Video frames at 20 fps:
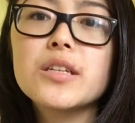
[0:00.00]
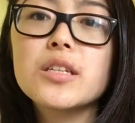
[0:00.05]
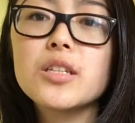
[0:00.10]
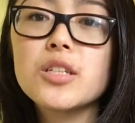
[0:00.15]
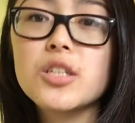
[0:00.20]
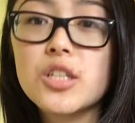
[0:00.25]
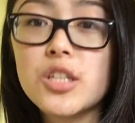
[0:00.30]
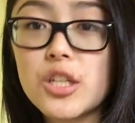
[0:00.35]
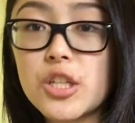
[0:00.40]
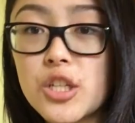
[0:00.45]

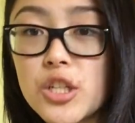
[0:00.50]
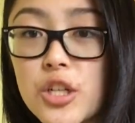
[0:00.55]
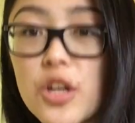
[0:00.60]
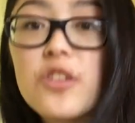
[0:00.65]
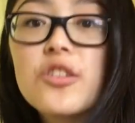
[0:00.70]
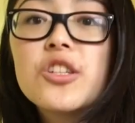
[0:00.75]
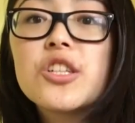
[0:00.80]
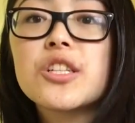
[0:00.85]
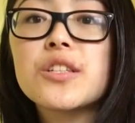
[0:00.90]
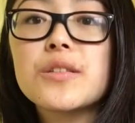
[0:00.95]
she
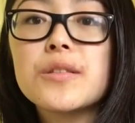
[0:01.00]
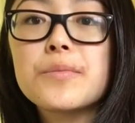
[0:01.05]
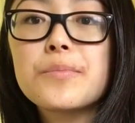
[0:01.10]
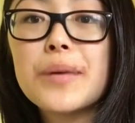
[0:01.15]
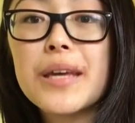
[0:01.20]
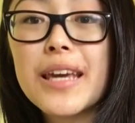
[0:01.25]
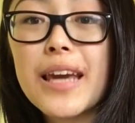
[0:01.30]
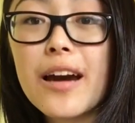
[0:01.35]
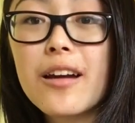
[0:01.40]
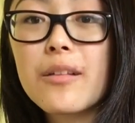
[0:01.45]
should
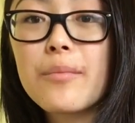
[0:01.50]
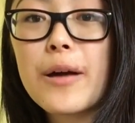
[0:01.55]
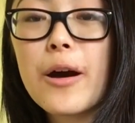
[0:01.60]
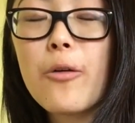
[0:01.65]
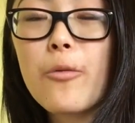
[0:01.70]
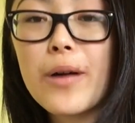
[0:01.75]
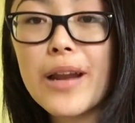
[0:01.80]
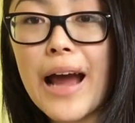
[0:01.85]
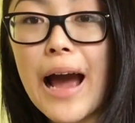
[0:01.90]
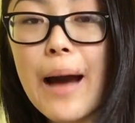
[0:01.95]
speak out
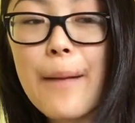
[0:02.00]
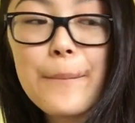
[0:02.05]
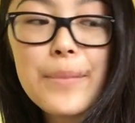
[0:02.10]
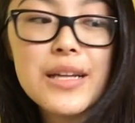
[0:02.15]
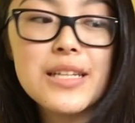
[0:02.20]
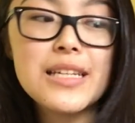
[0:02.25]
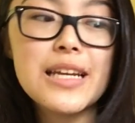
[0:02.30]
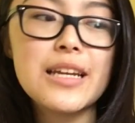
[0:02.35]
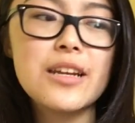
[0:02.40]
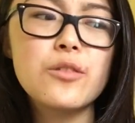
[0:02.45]
about what
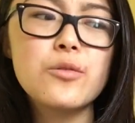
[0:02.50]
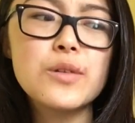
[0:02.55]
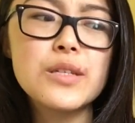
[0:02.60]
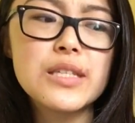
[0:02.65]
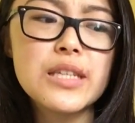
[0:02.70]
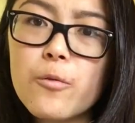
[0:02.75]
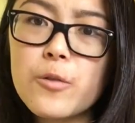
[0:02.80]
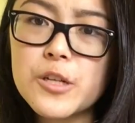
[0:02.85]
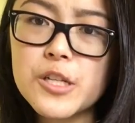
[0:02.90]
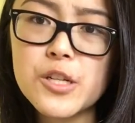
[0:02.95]
happened, and it
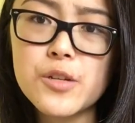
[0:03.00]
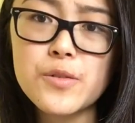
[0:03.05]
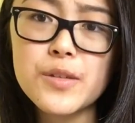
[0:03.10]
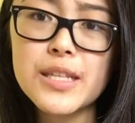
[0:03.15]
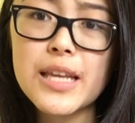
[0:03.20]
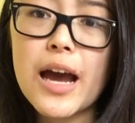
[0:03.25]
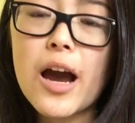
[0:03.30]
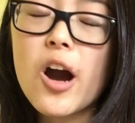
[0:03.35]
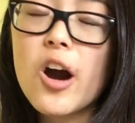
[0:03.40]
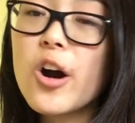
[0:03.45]
was when she
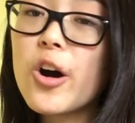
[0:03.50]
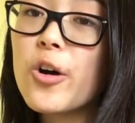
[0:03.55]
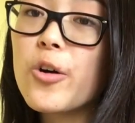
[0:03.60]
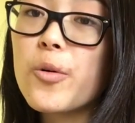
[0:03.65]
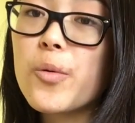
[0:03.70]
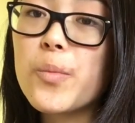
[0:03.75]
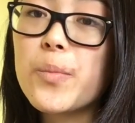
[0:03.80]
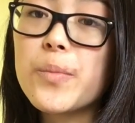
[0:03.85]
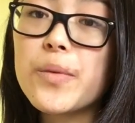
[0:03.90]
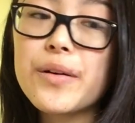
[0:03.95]
was at
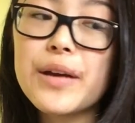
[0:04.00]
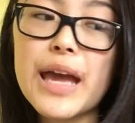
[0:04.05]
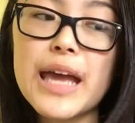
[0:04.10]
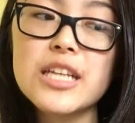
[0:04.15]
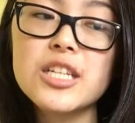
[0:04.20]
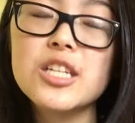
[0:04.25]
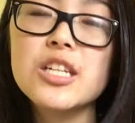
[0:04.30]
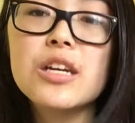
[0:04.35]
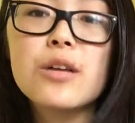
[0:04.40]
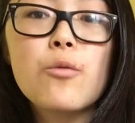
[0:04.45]
home
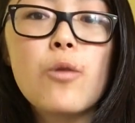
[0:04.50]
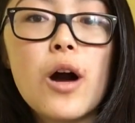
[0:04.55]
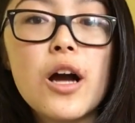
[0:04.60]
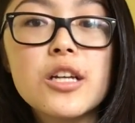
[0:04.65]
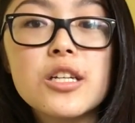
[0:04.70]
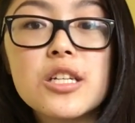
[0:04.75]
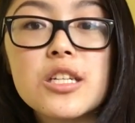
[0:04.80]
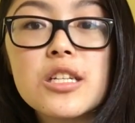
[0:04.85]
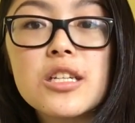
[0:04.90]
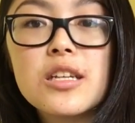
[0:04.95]
and she
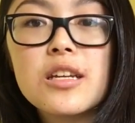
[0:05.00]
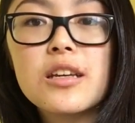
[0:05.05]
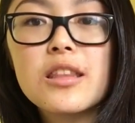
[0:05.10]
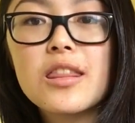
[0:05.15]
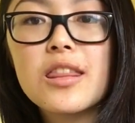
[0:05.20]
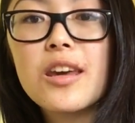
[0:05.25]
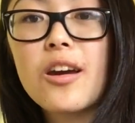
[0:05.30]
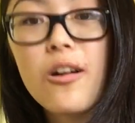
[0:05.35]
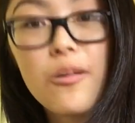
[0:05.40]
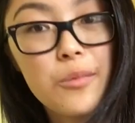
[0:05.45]
watched
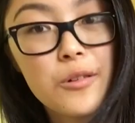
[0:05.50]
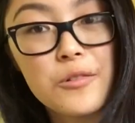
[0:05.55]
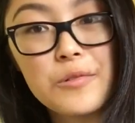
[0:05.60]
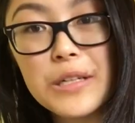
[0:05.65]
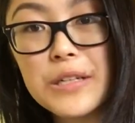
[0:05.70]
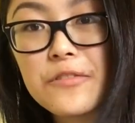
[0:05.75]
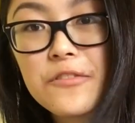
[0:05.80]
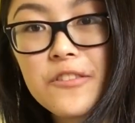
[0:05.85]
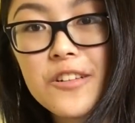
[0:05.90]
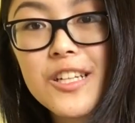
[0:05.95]
the Oprah
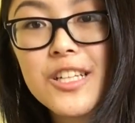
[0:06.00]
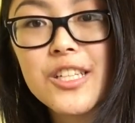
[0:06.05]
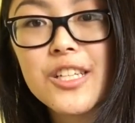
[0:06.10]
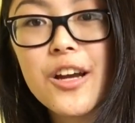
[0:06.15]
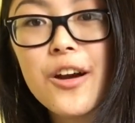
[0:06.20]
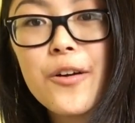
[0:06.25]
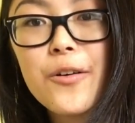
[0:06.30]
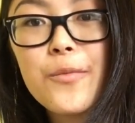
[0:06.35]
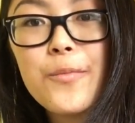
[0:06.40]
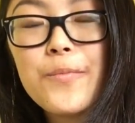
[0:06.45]
Winfrey
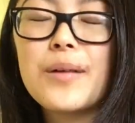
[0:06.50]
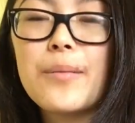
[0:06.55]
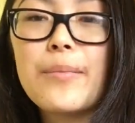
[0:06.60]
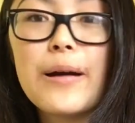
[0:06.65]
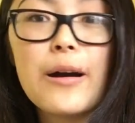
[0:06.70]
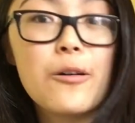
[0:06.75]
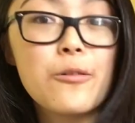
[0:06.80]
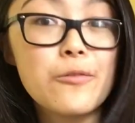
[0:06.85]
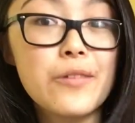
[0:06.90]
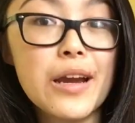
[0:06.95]
show
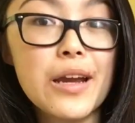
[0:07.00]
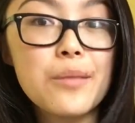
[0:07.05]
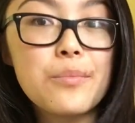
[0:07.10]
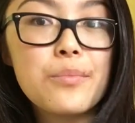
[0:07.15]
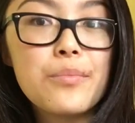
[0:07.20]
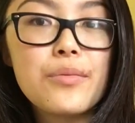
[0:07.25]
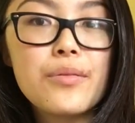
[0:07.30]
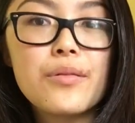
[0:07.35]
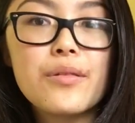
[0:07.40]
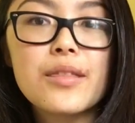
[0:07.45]
about
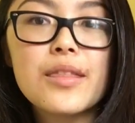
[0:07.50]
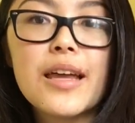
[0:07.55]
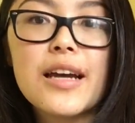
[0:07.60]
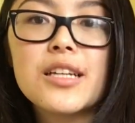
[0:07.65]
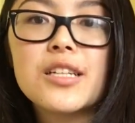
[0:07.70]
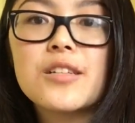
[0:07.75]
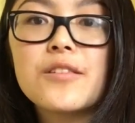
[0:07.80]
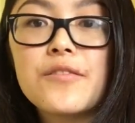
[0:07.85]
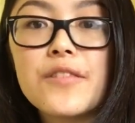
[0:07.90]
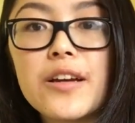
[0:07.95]
rape that
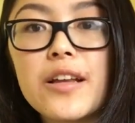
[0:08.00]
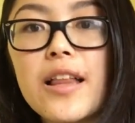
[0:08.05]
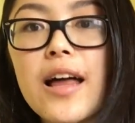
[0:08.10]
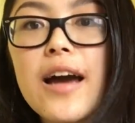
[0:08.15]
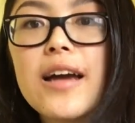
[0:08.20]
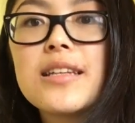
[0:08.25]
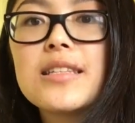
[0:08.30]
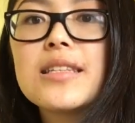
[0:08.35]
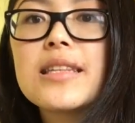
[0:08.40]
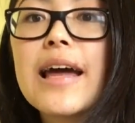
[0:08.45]
she
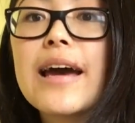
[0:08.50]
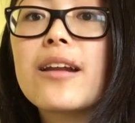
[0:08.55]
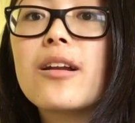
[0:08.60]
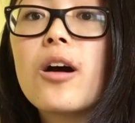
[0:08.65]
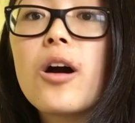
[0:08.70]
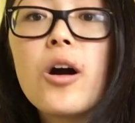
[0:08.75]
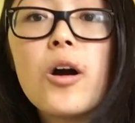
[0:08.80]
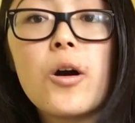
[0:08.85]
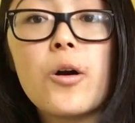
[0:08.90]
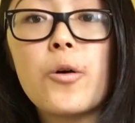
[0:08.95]
realized that,
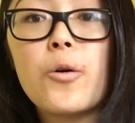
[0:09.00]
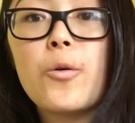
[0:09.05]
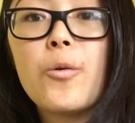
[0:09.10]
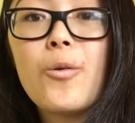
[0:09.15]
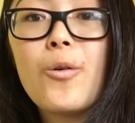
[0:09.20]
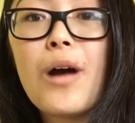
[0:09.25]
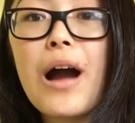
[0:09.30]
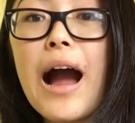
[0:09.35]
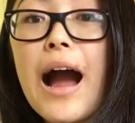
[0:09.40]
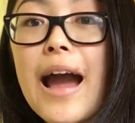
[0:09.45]
oh,
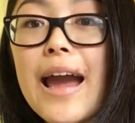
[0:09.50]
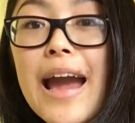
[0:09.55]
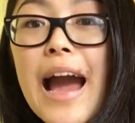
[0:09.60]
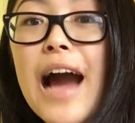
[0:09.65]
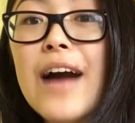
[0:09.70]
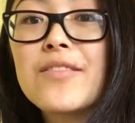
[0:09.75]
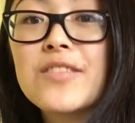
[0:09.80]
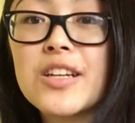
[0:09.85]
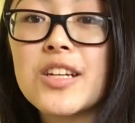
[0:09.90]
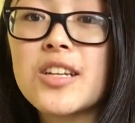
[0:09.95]
I
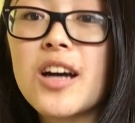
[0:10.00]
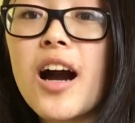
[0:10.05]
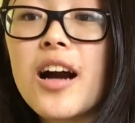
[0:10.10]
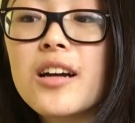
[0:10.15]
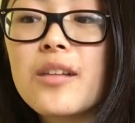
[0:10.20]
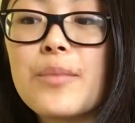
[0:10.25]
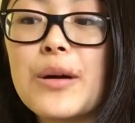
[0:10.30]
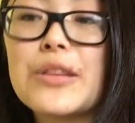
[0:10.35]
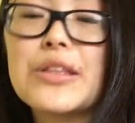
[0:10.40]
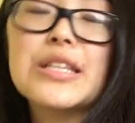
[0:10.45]
have to
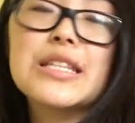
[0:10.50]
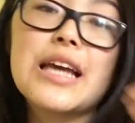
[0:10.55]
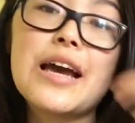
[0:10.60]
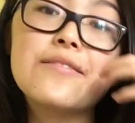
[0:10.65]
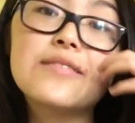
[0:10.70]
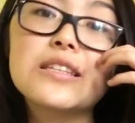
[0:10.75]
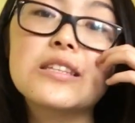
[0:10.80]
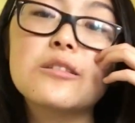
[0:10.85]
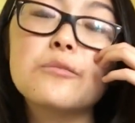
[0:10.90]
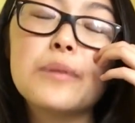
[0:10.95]
talk about this. I
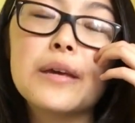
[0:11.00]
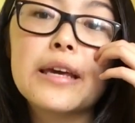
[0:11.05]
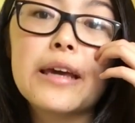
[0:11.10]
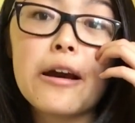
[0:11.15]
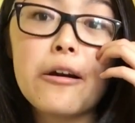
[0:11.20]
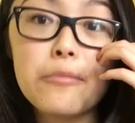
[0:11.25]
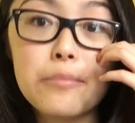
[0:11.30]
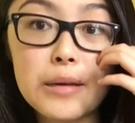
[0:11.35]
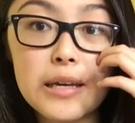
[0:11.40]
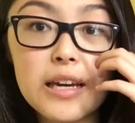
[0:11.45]
have to speak
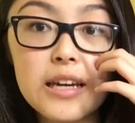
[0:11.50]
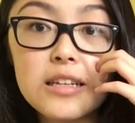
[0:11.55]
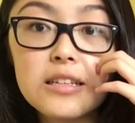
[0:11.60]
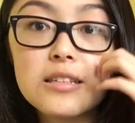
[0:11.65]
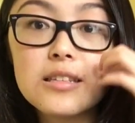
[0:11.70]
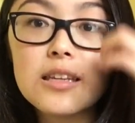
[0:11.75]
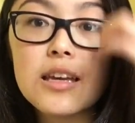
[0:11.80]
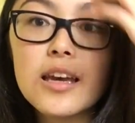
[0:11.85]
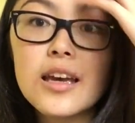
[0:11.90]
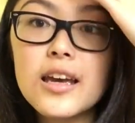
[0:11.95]
out,
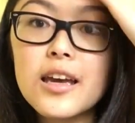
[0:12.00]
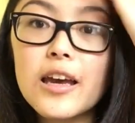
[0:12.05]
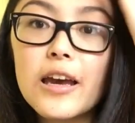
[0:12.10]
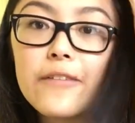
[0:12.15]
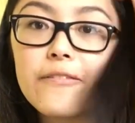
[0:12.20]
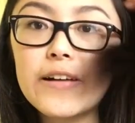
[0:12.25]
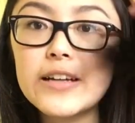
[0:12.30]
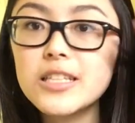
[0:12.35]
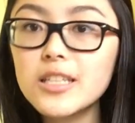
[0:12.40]
because if I